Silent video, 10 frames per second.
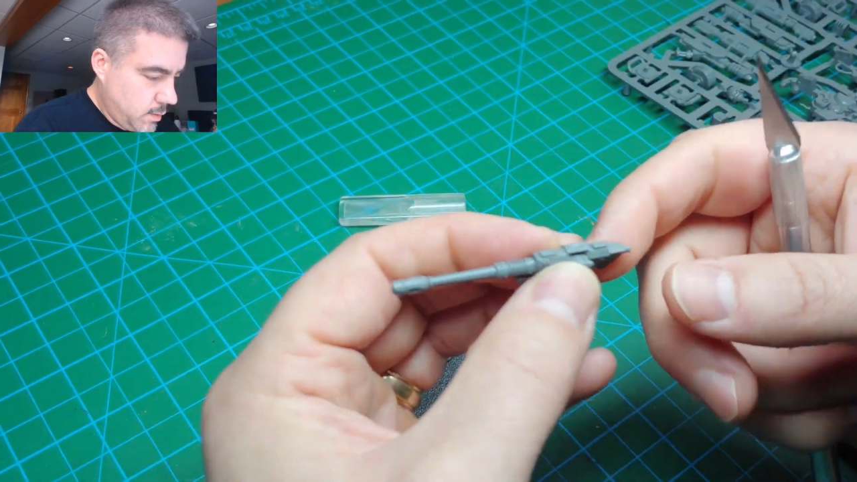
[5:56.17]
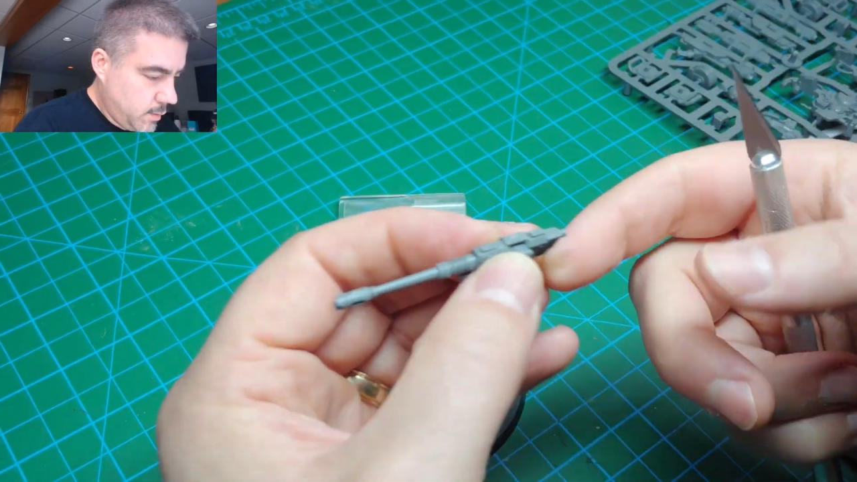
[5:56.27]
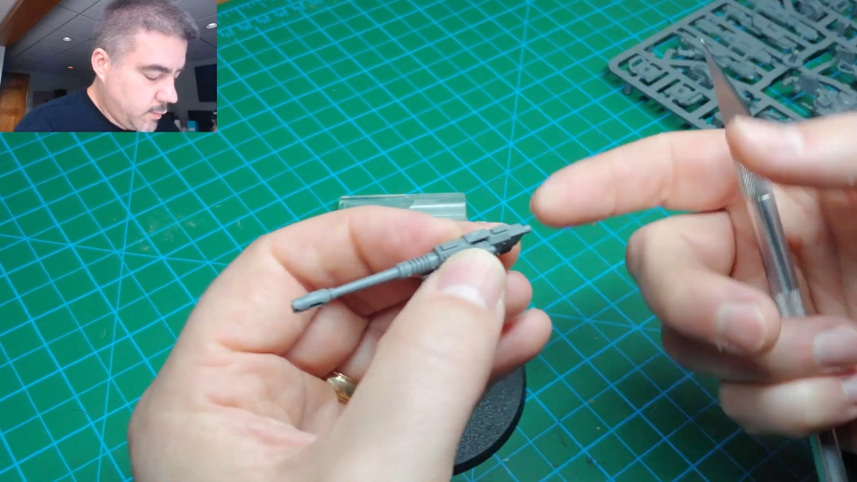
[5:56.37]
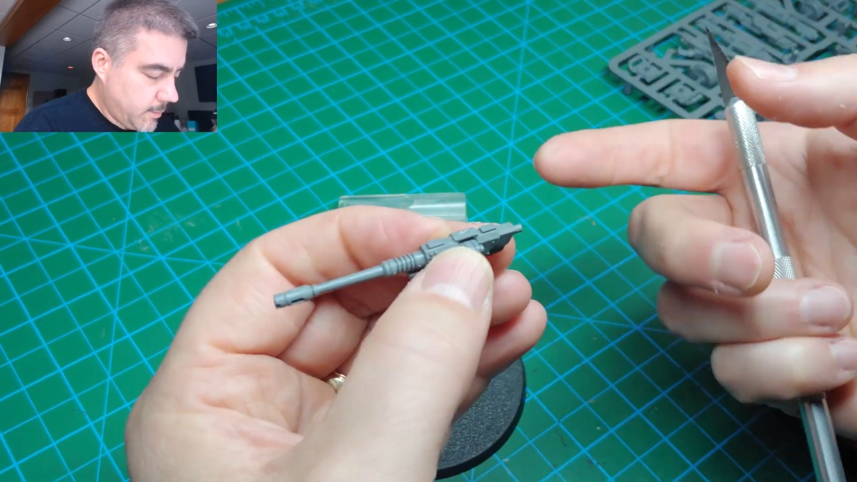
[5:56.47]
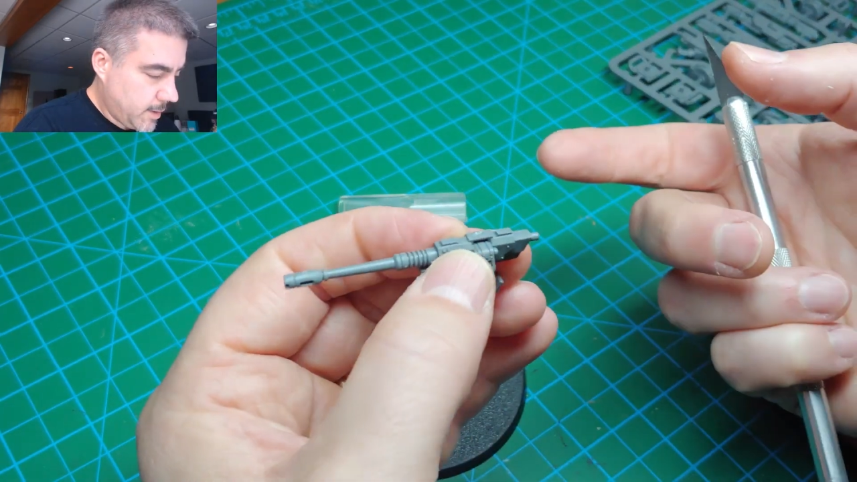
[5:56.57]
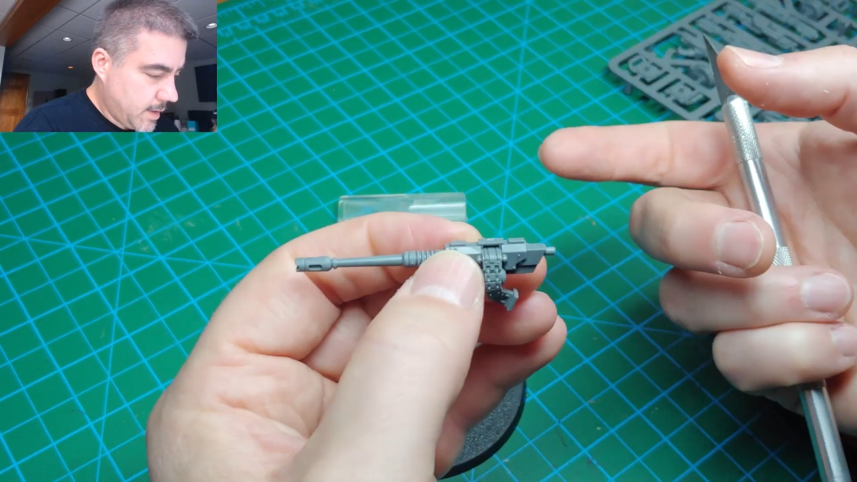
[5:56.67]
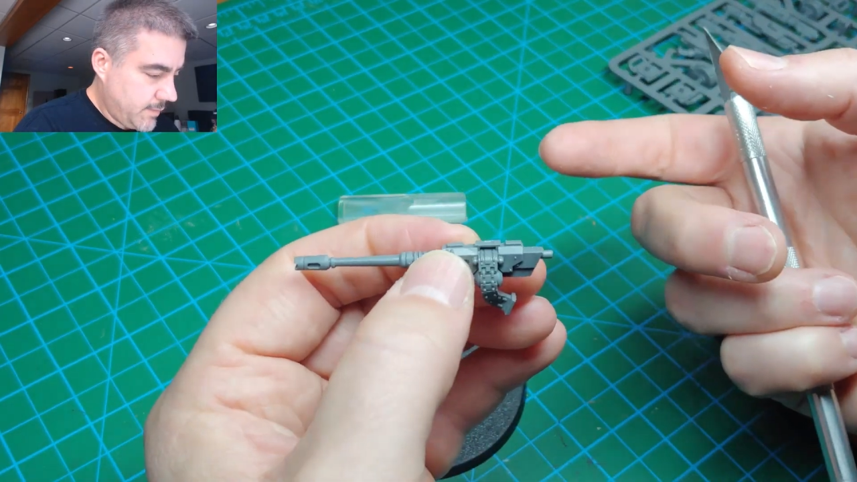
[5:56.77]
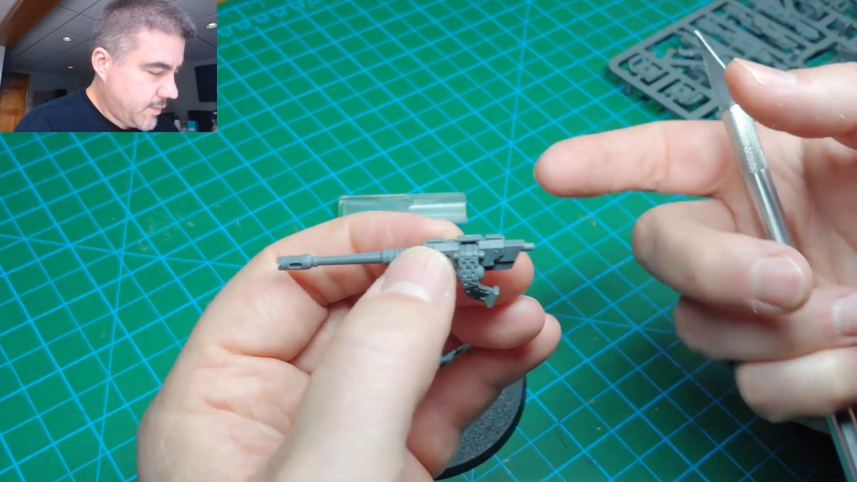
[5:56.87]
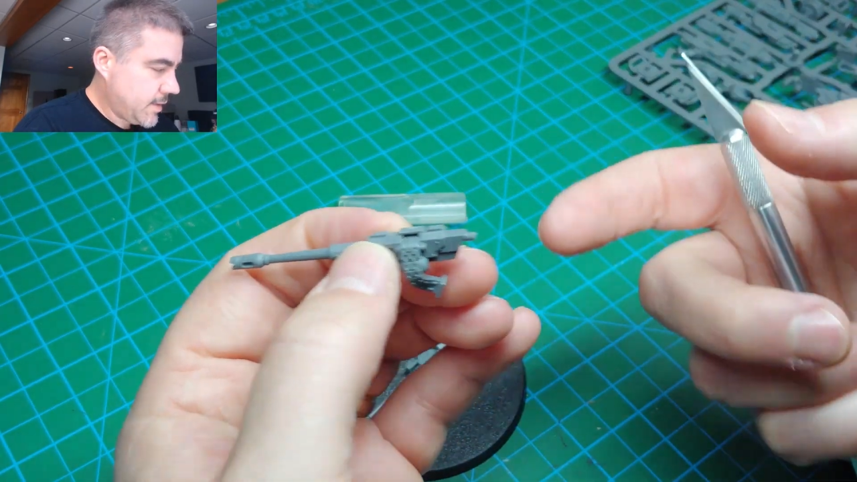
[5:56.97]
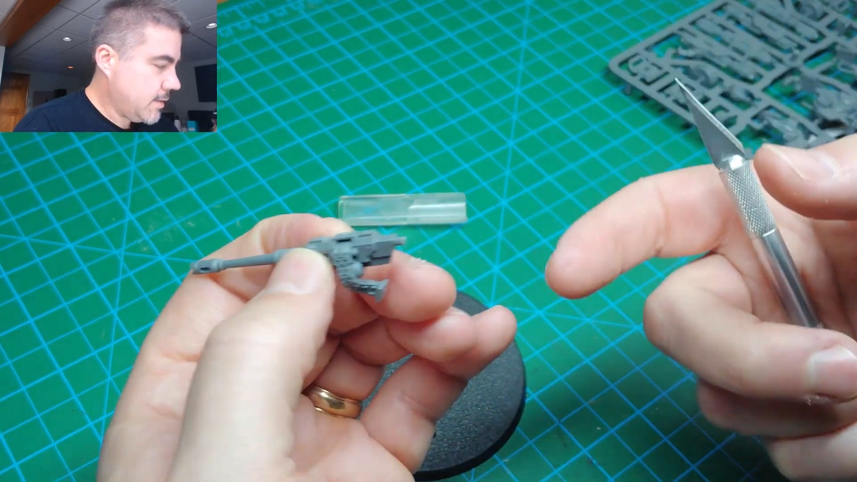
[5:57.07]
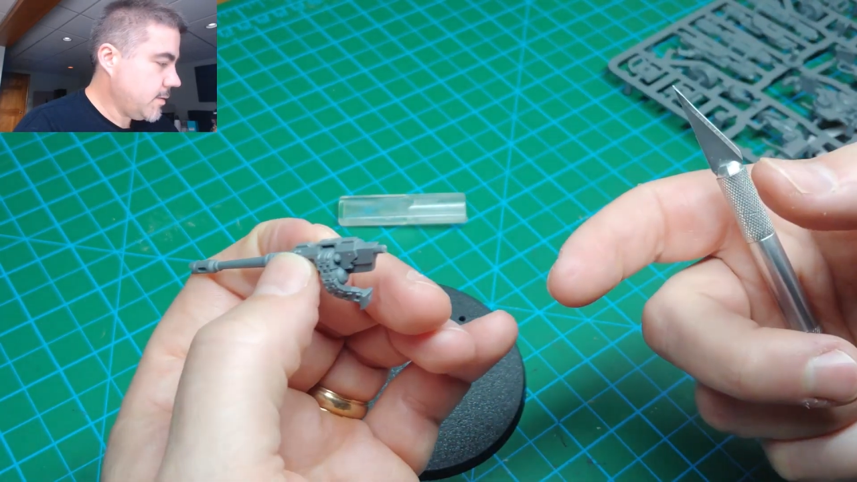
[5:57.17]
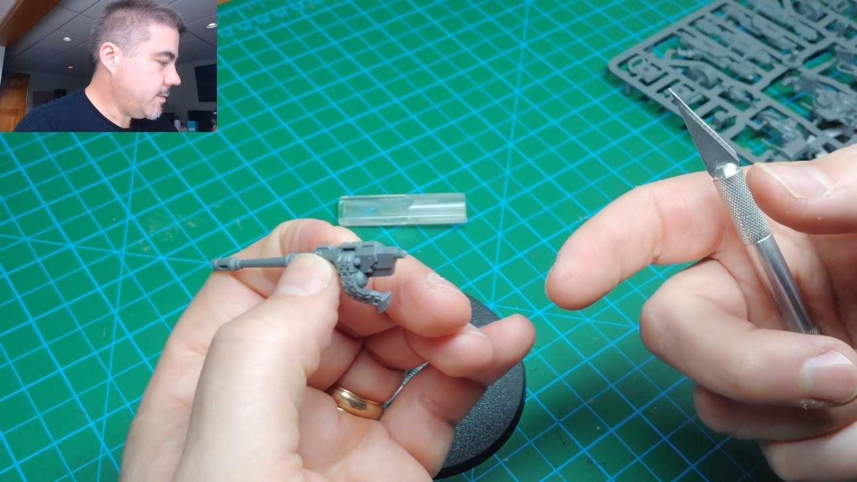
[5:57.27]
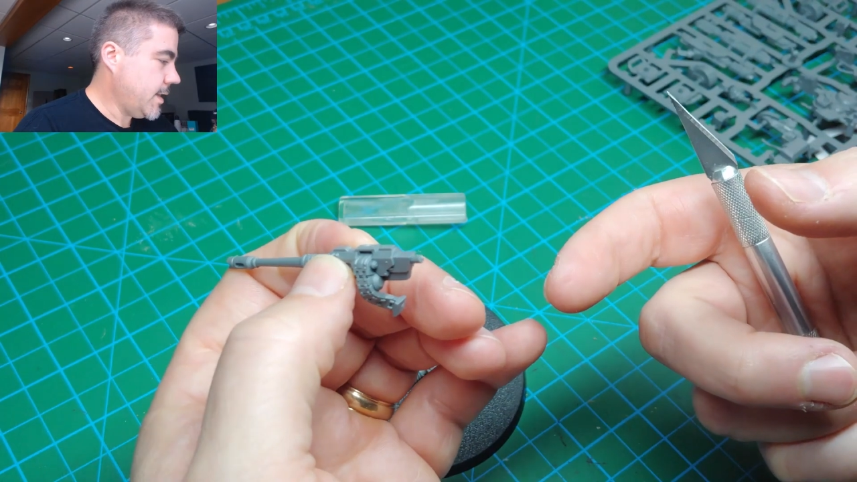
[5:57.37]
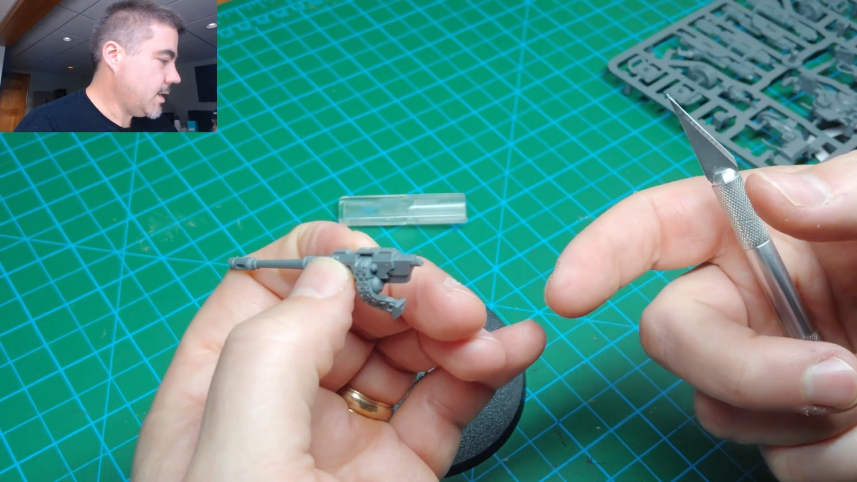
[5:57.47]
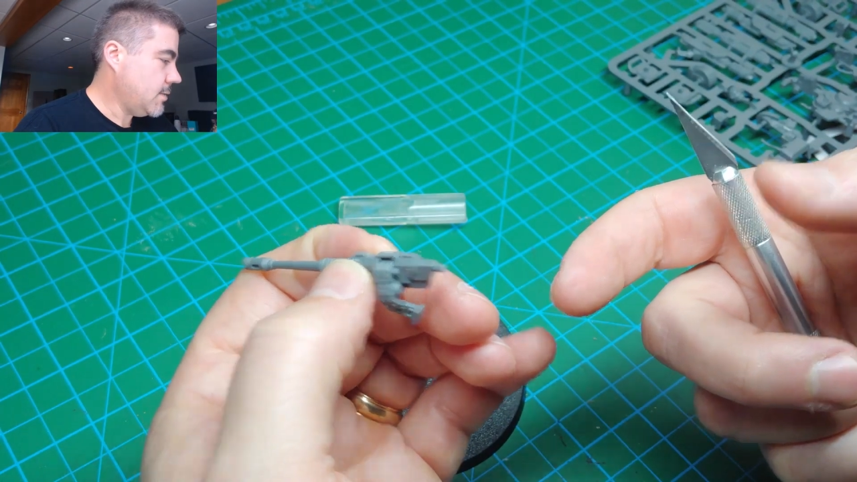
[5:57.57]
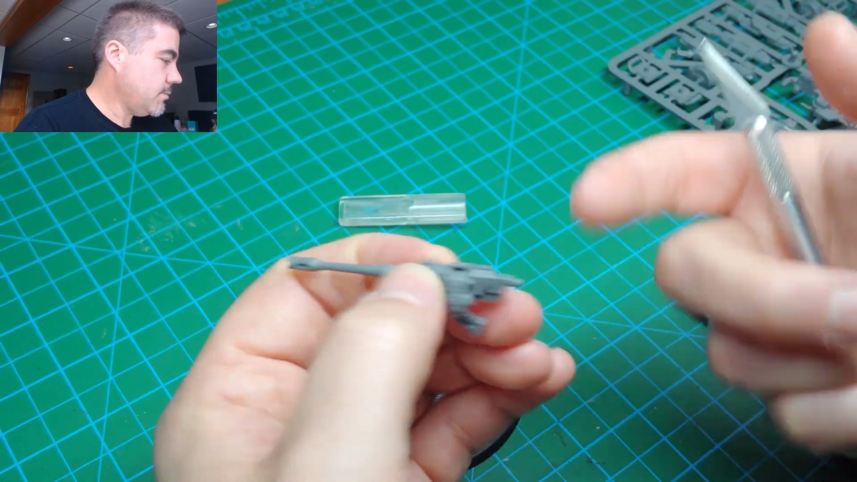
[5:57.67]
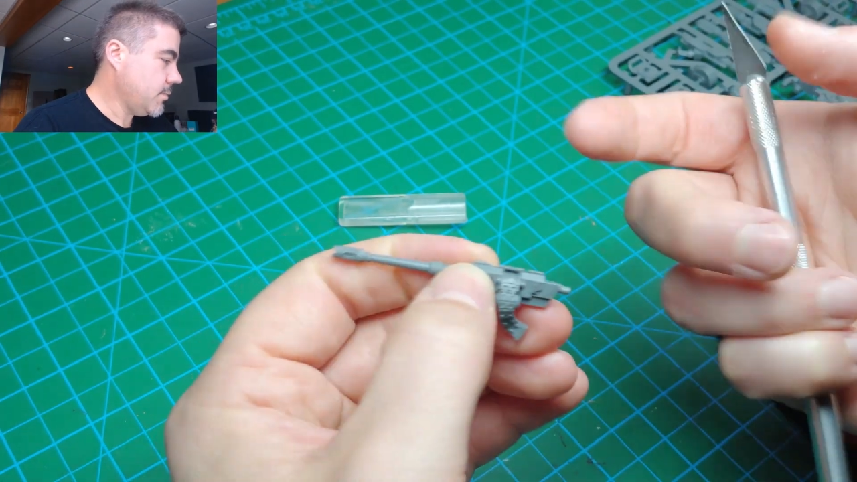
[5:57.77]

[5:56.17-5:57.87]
So I'm going to cut everything out, clean it up,